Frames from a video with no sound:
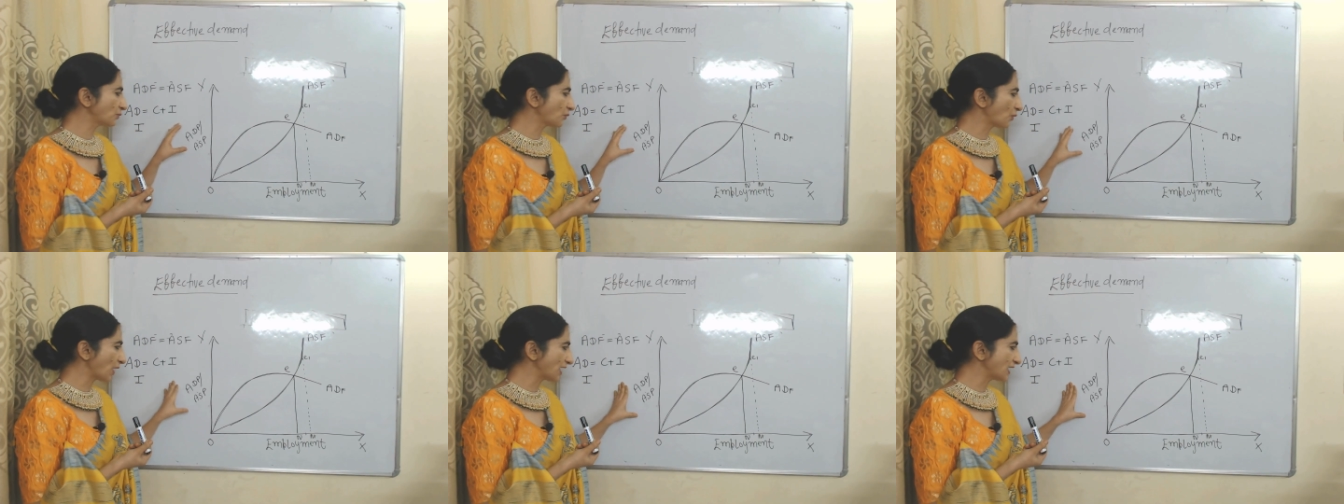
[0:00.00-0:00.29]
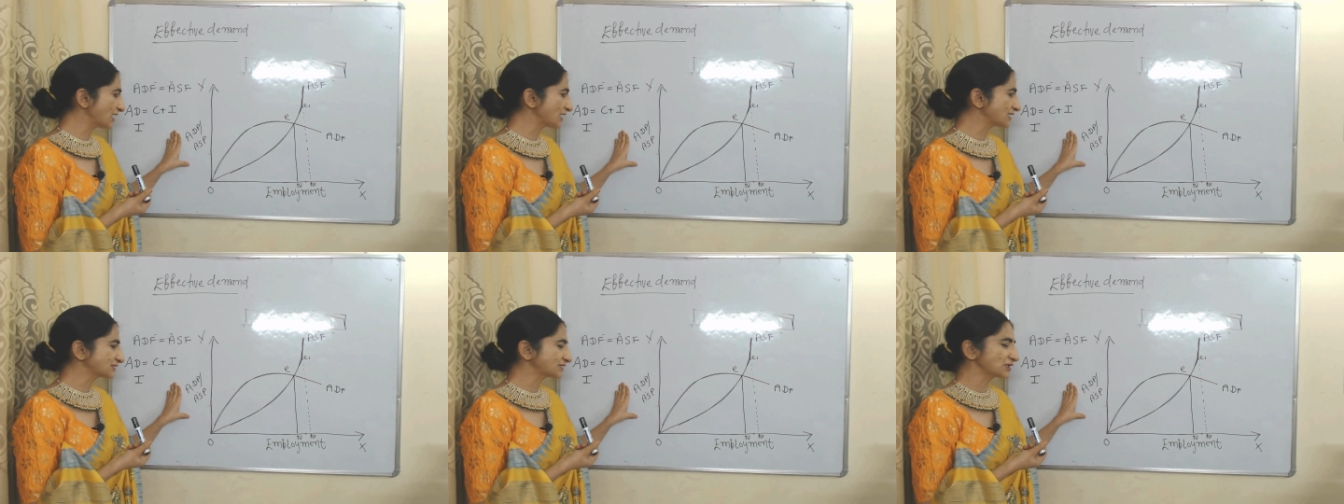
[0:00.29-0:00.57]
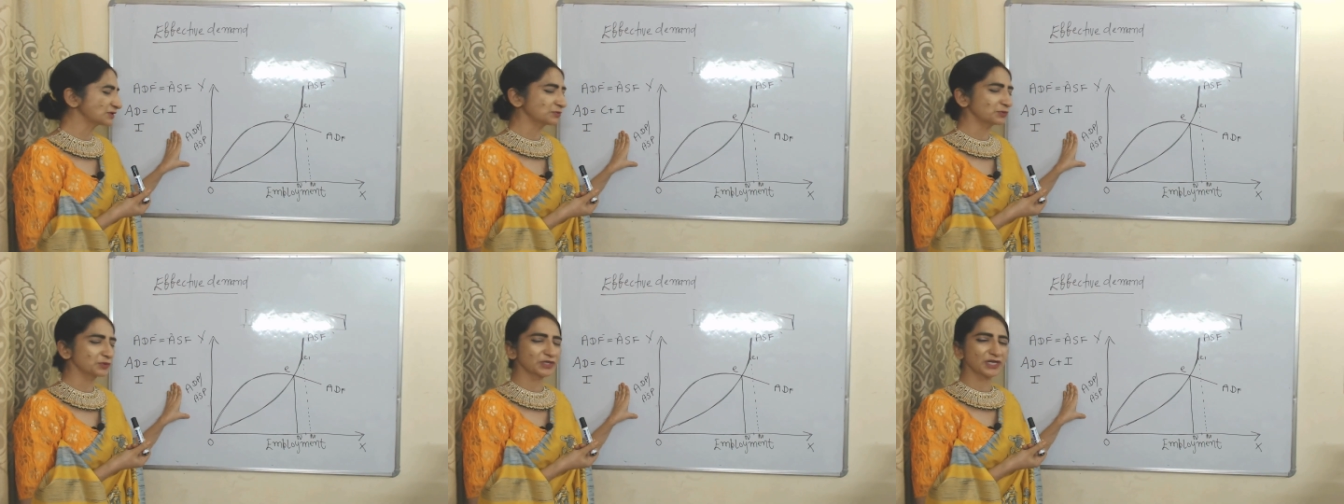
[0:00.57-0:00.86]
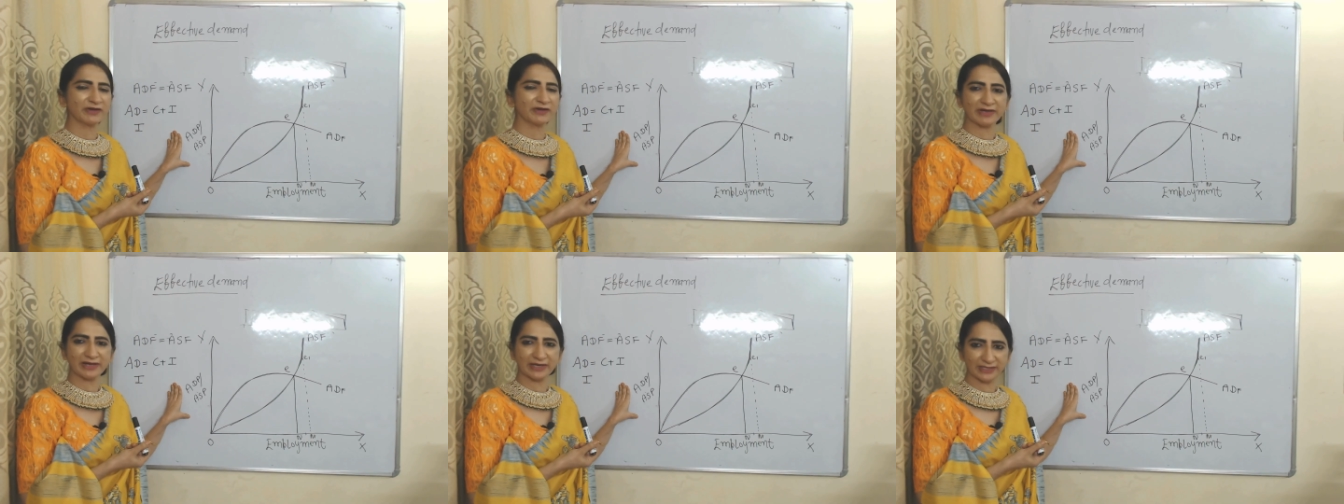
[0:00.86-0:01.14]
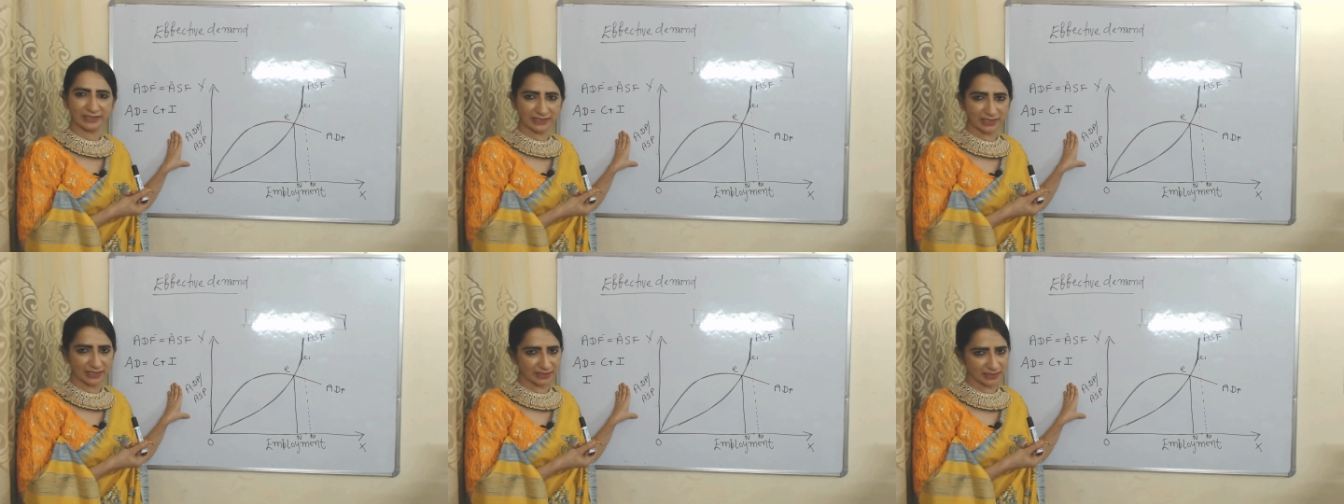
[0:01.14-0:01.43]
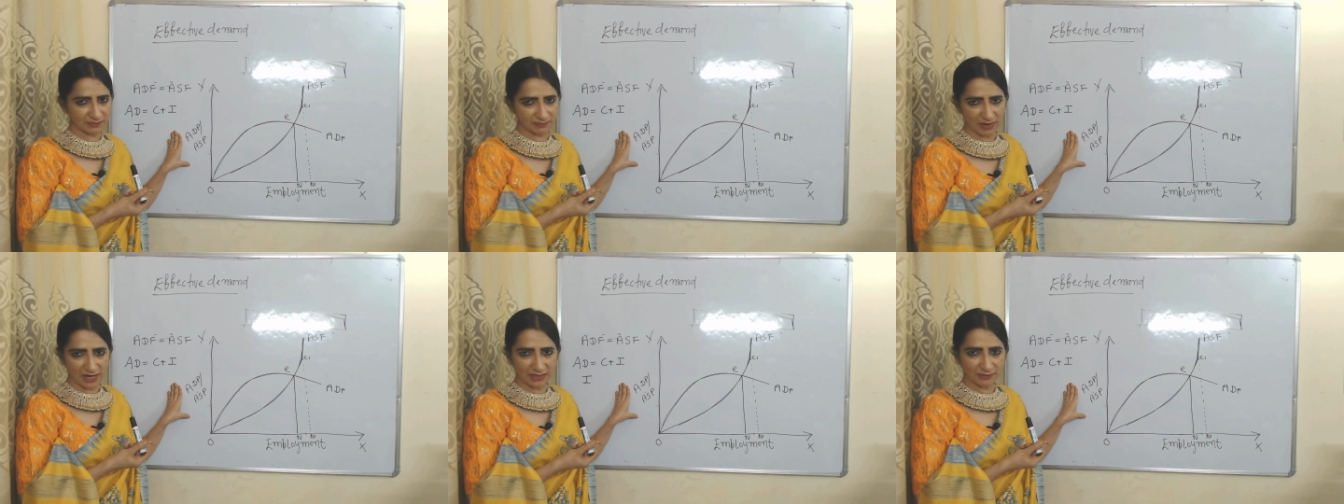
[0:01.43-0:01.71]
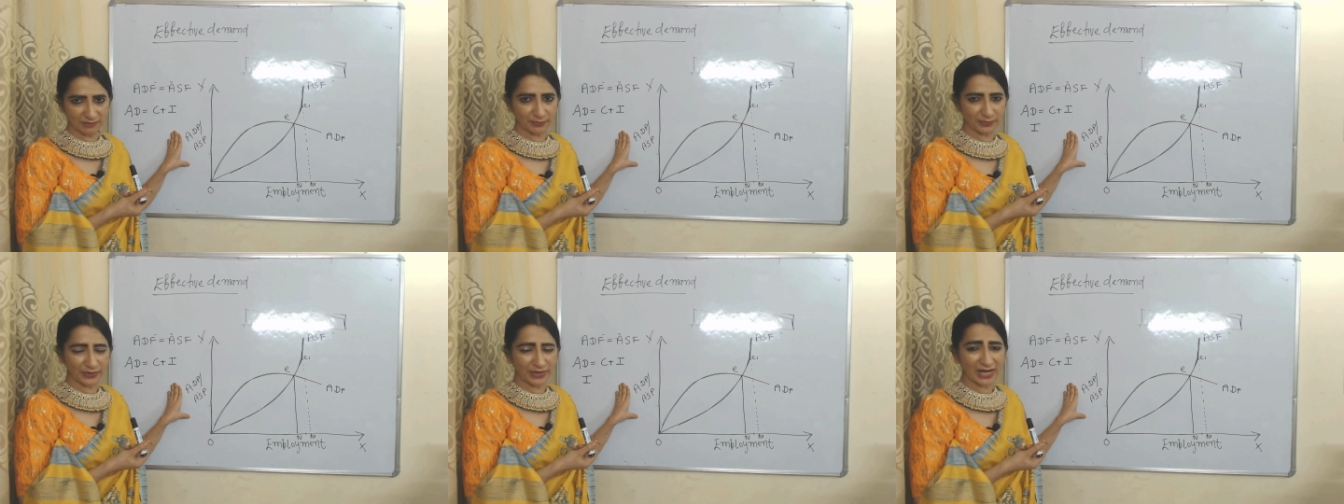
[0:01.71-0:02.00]
y-axis we have aggregate
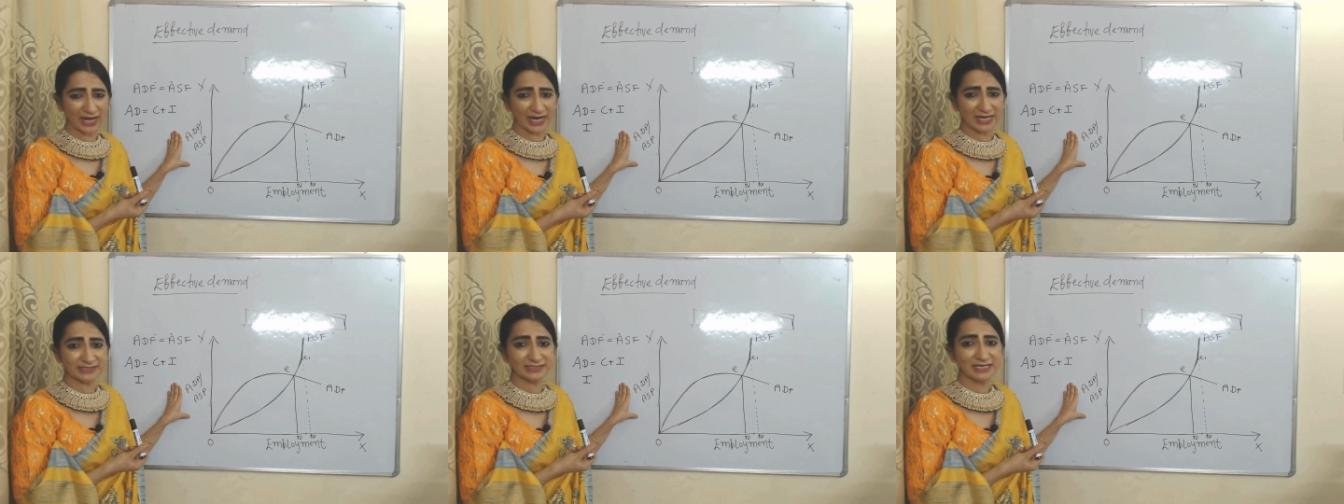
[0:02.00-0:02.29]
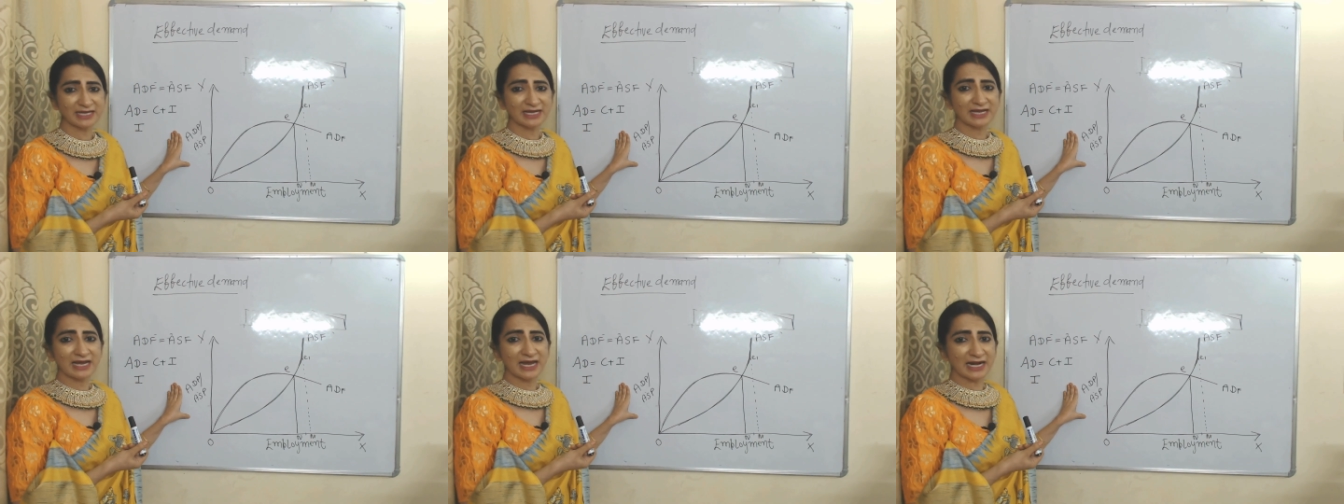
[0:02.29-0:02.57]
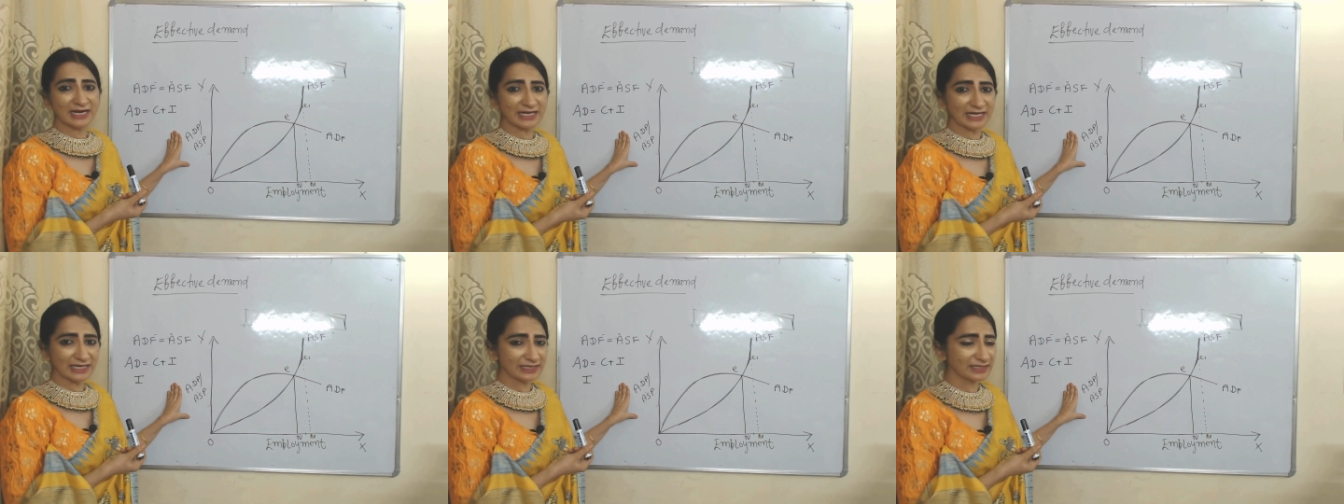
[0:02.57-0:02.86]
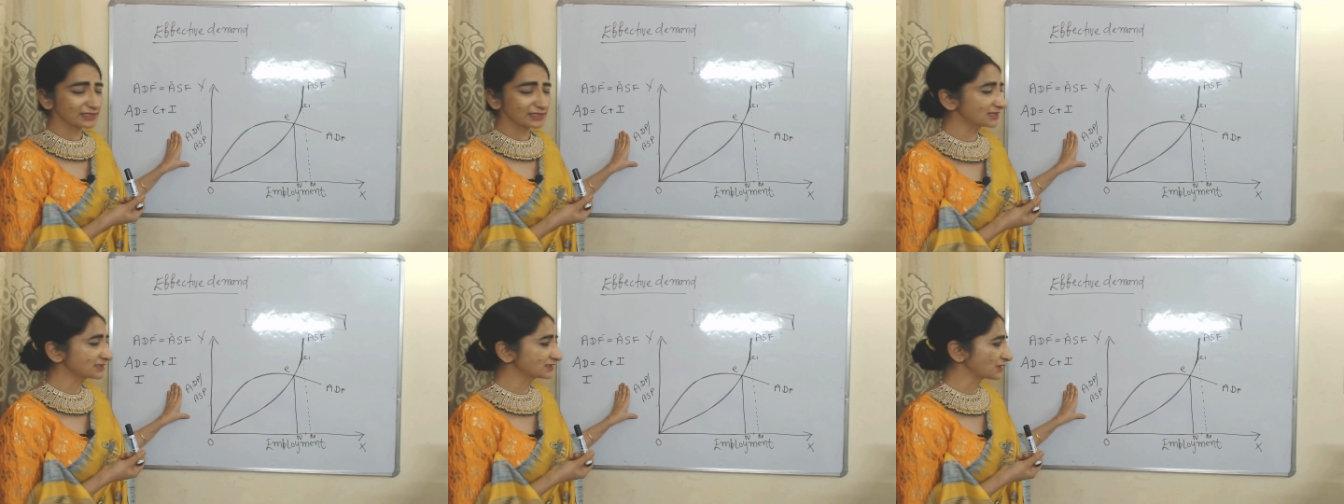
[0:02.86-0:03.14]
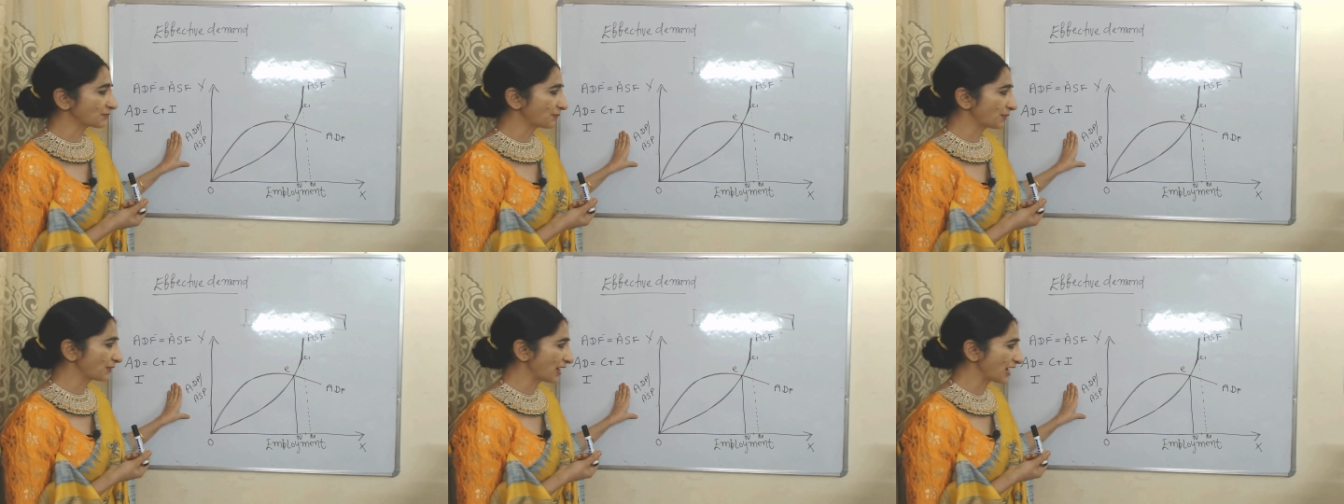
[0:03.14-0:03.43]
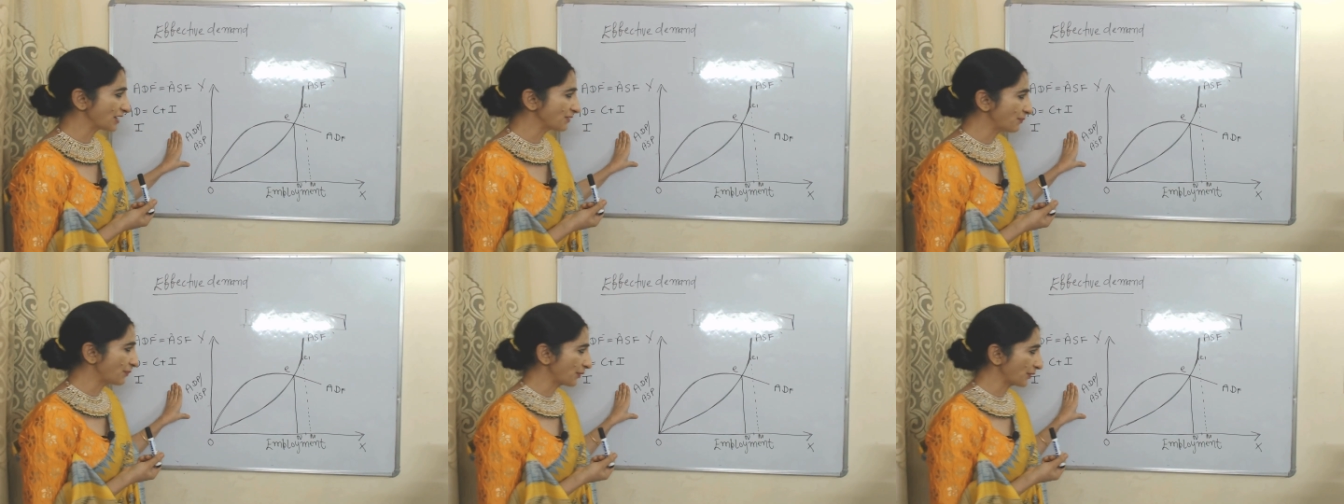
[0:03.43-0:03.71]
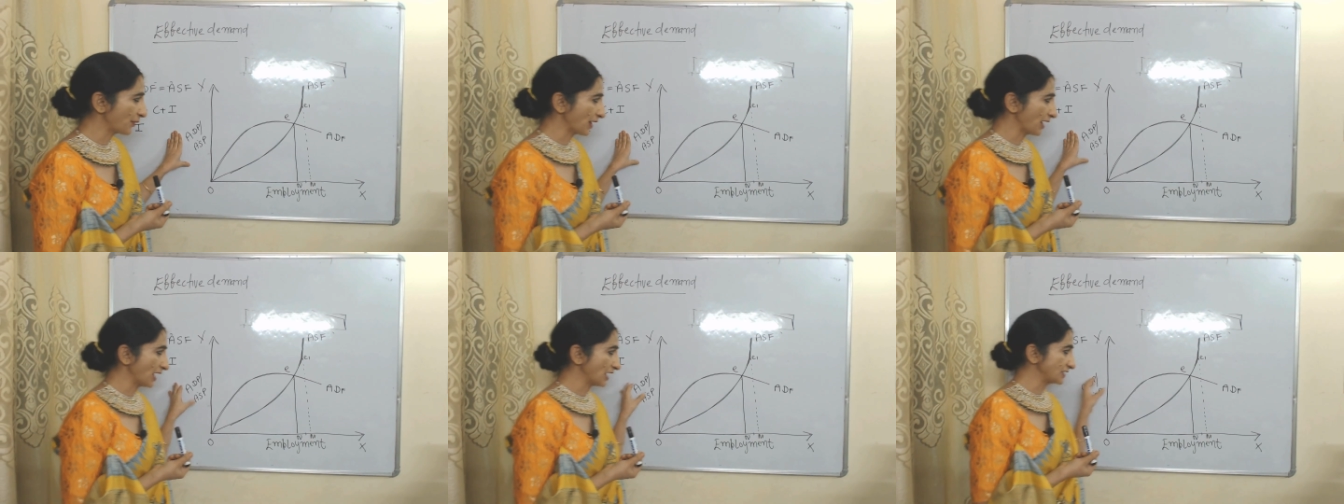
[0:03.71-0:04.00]
demand price and aggregate supply
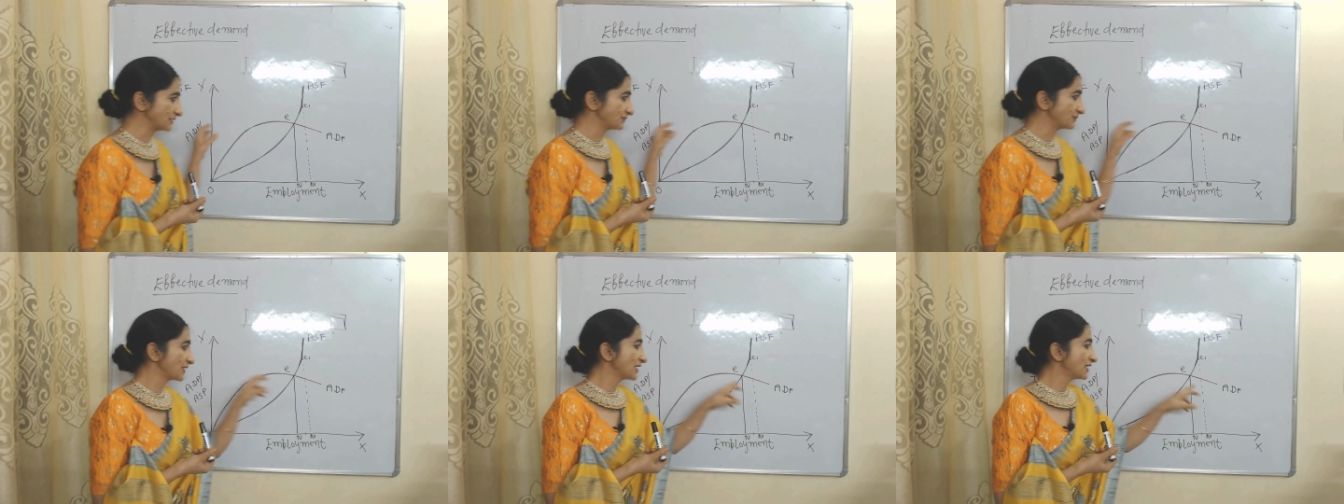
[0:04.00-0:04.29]
price.